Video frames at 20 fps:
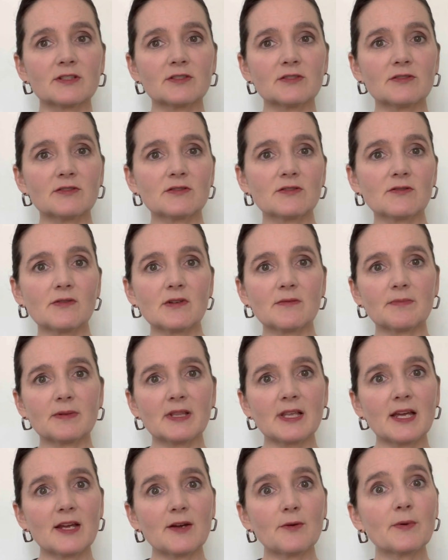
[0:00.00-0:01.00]
Just sort of
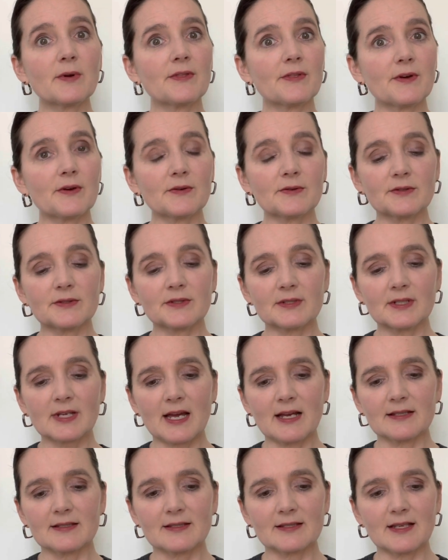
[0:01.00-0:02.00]
play with those
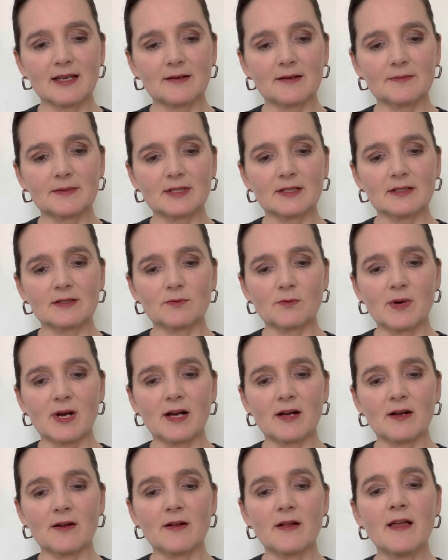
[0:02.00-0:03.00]
concepts as
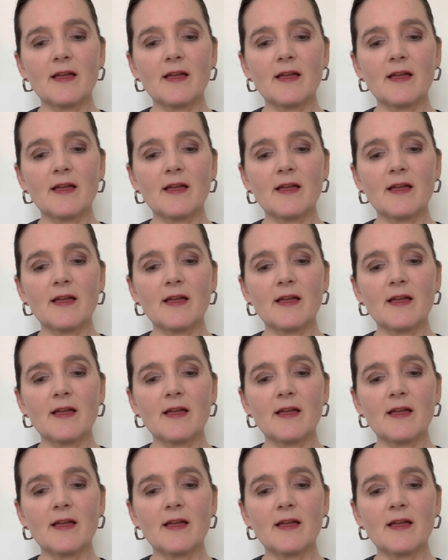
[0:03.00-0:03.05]
well.